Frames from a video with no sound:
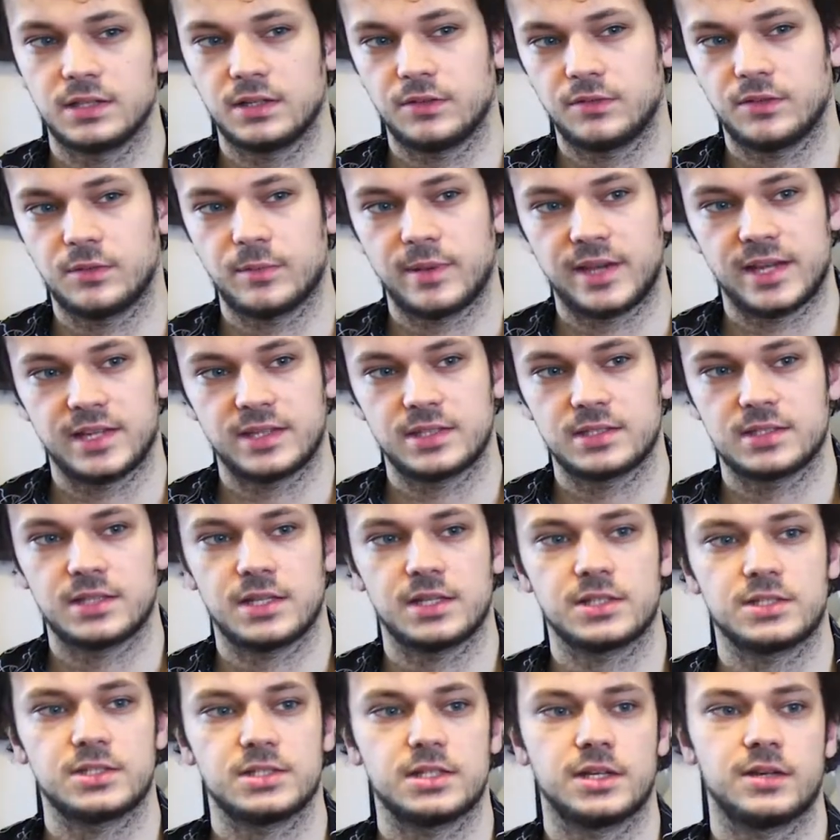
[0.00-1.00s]
of the band as
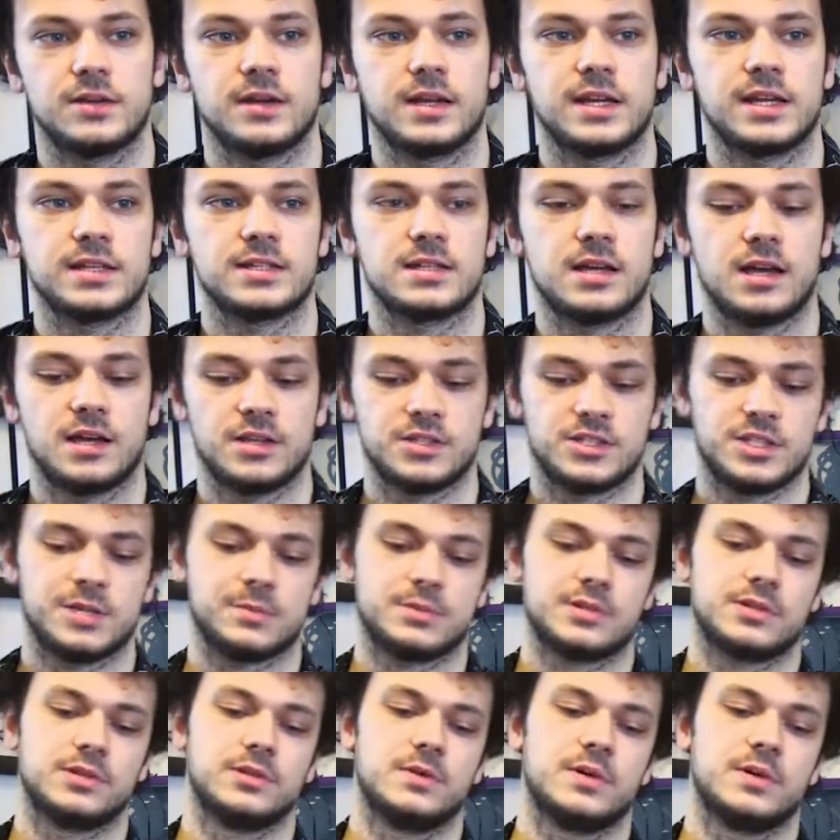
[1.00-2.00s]
such. So I guess hardships can